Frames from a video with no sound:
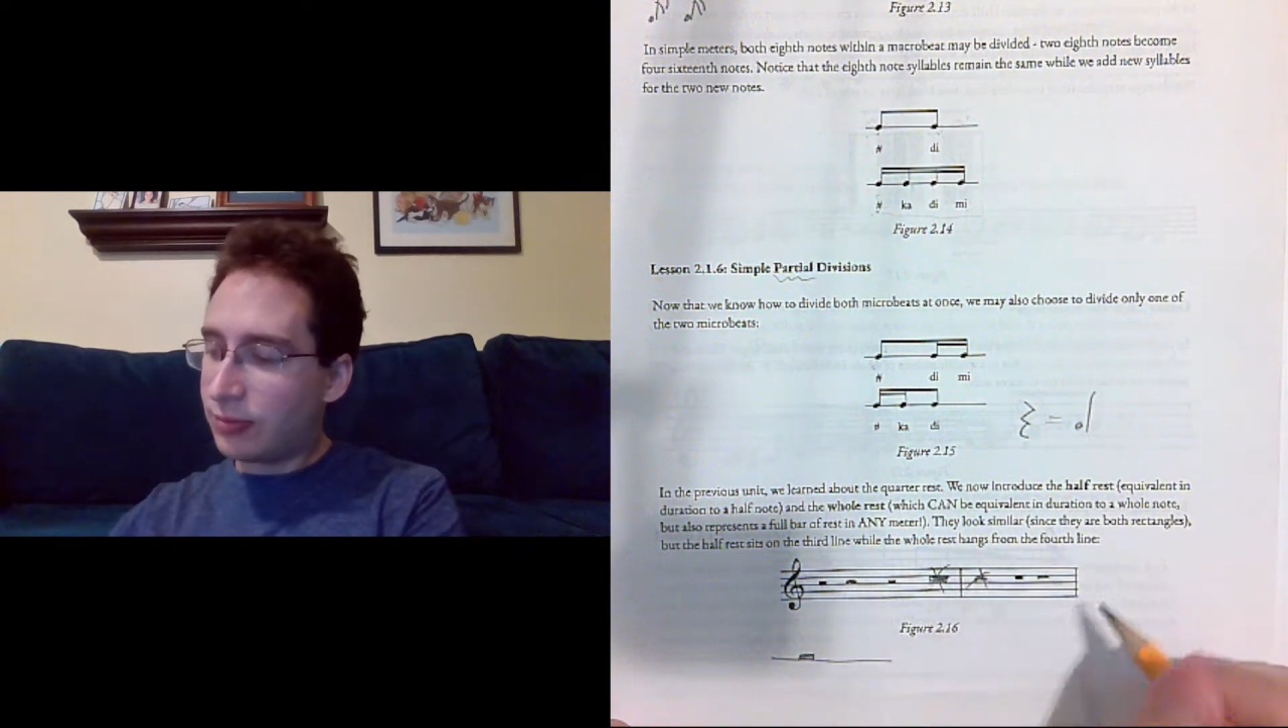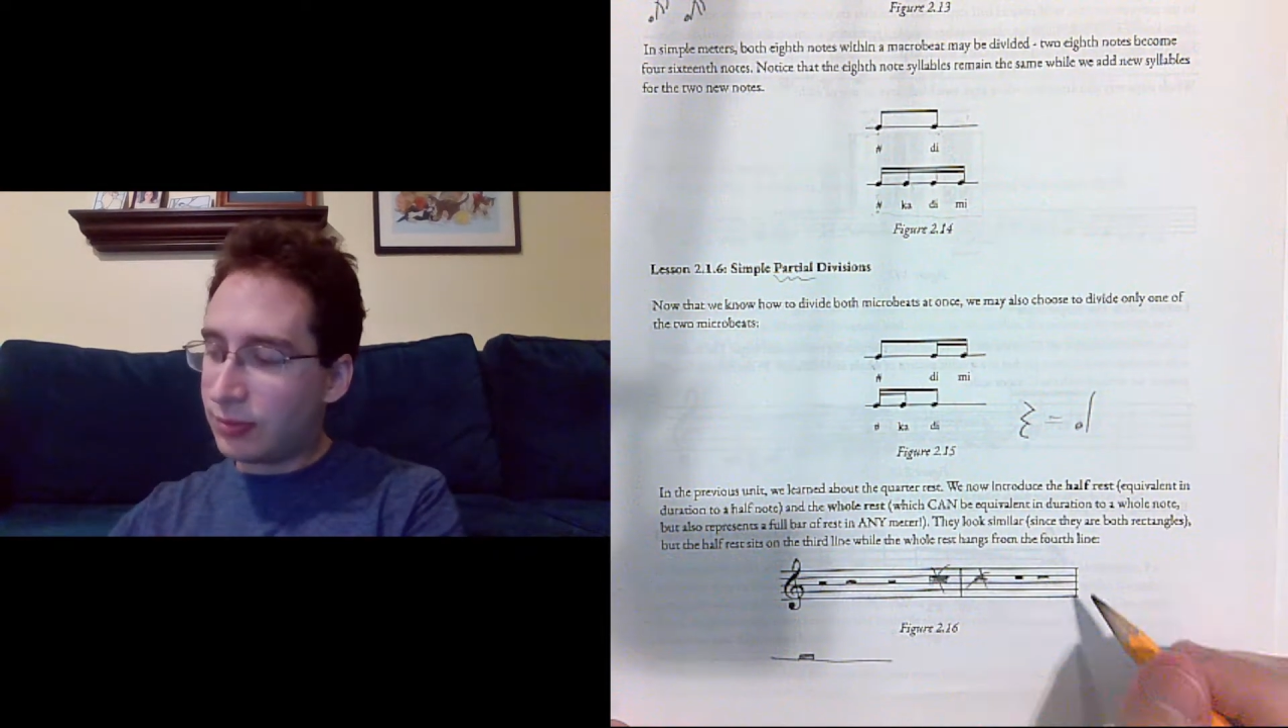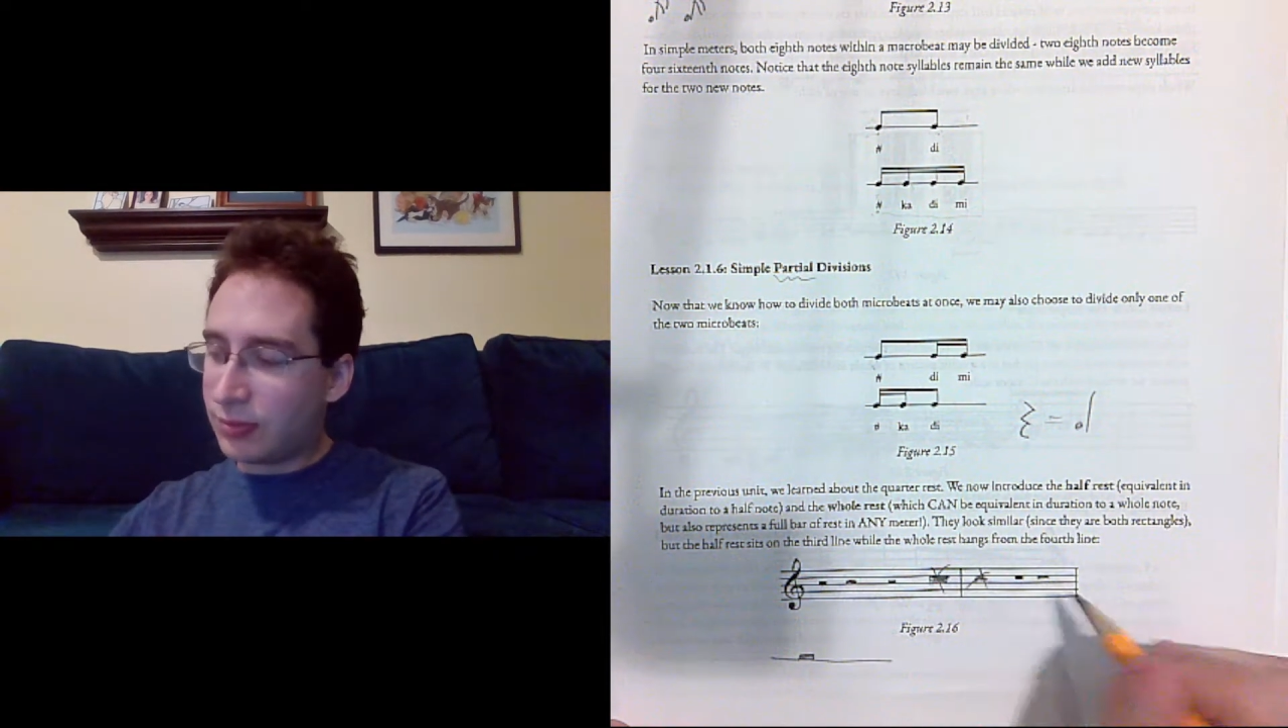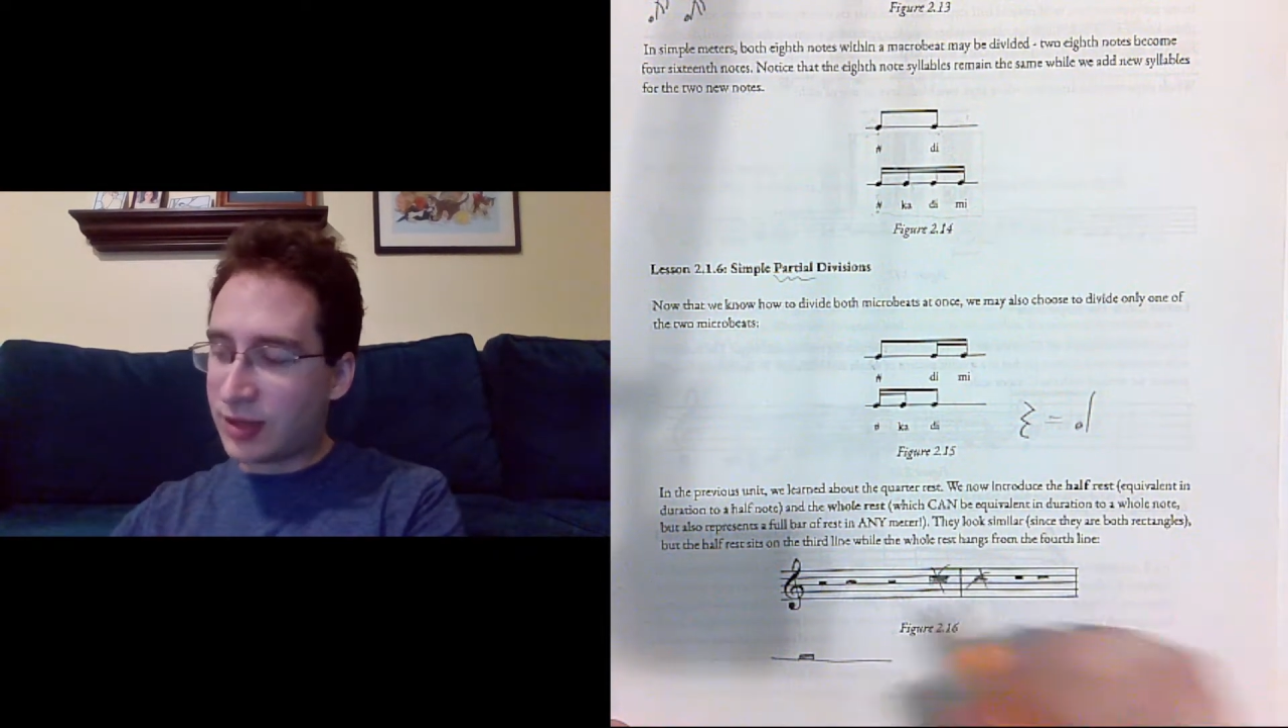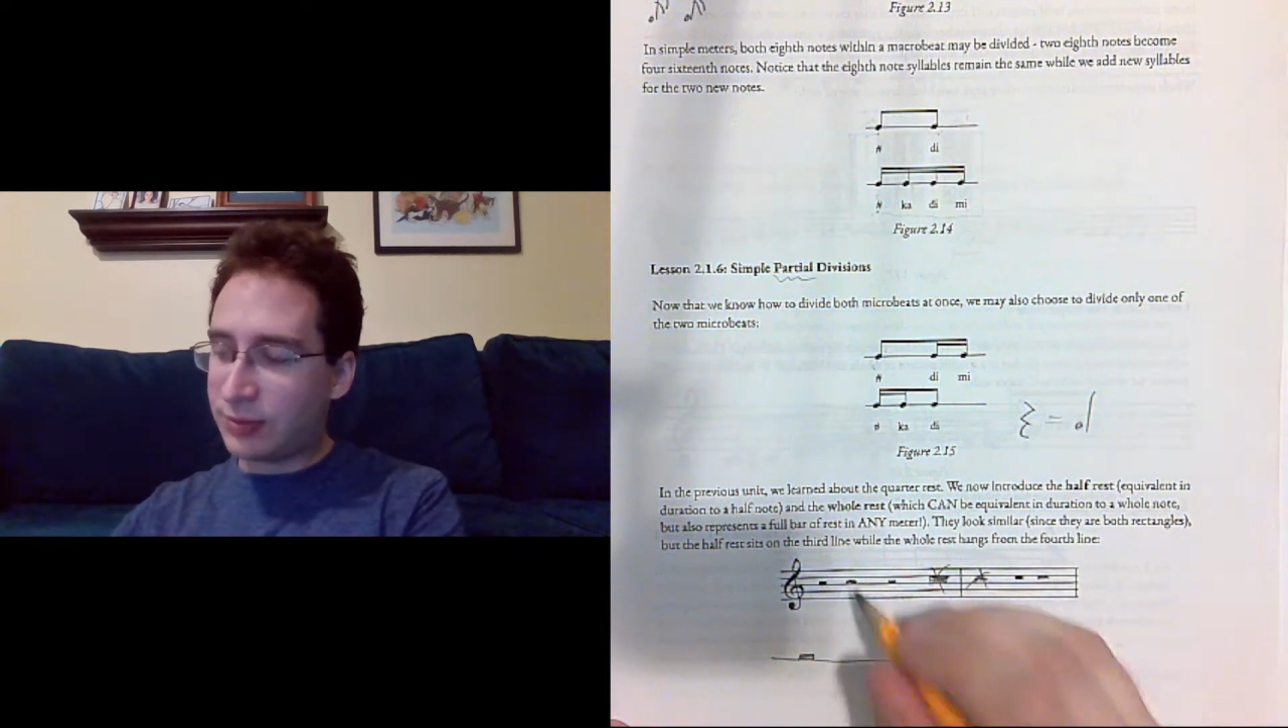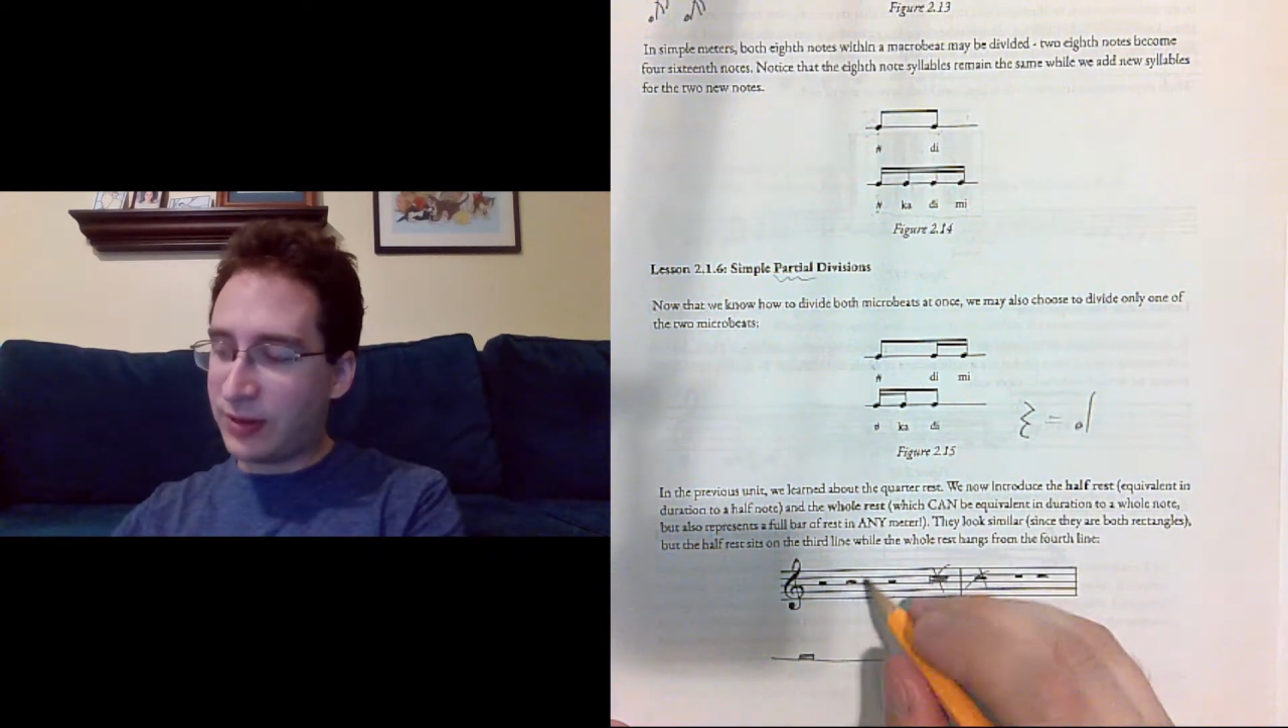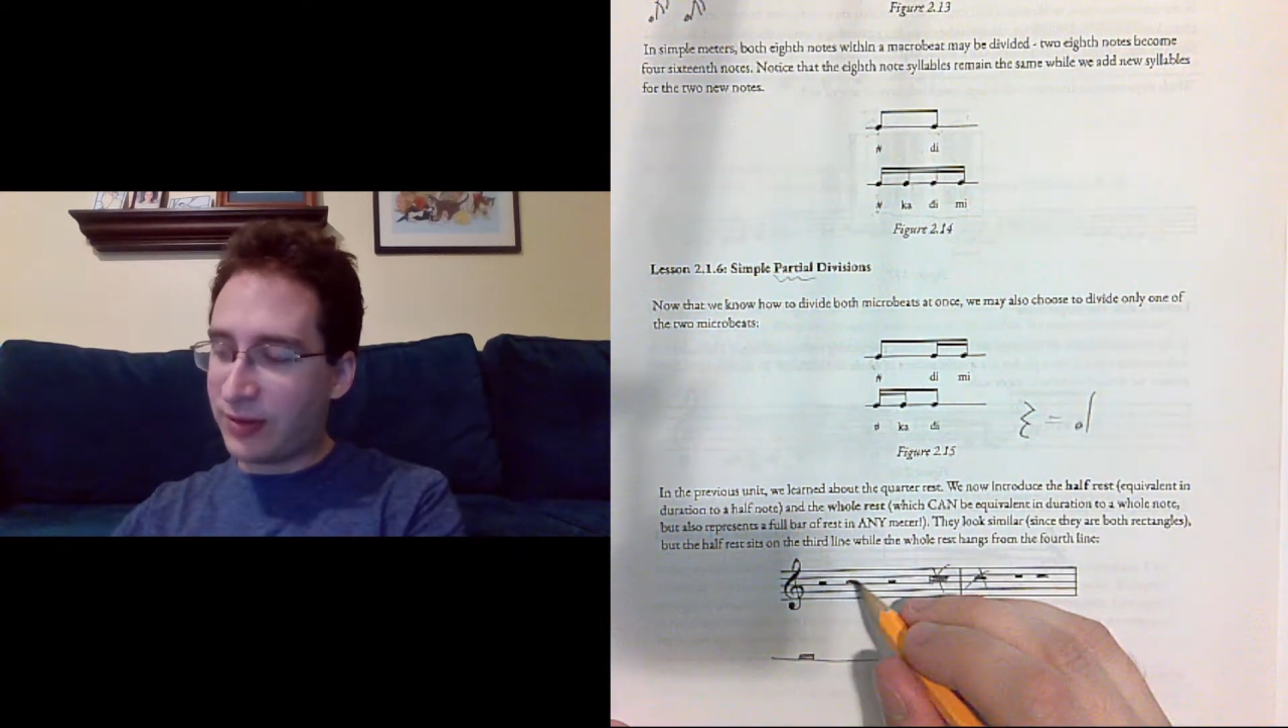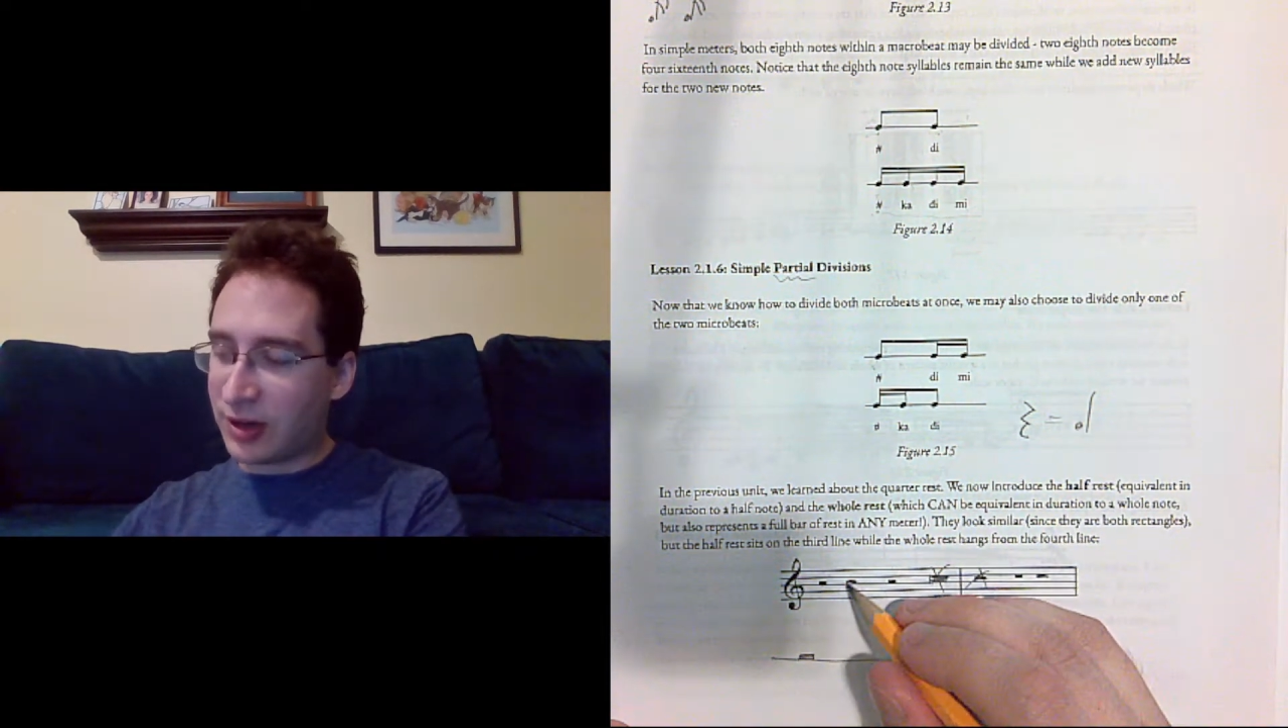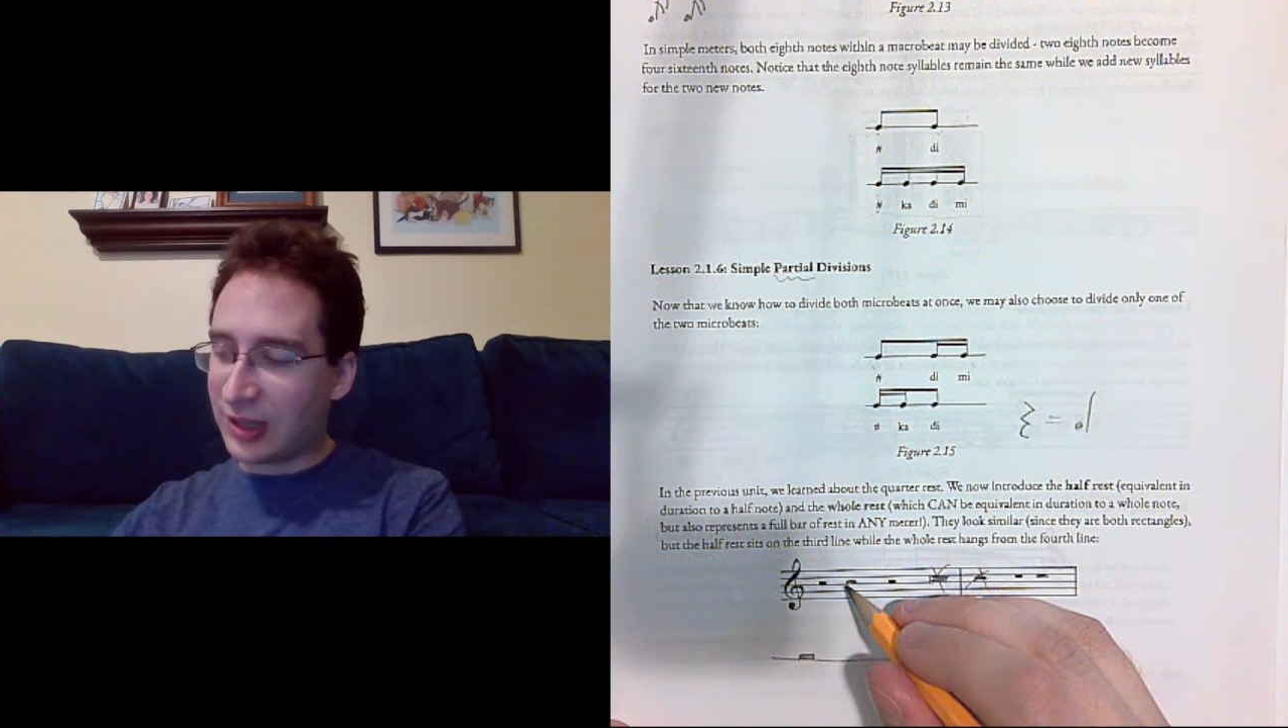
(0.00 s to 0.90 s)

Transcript: Must be very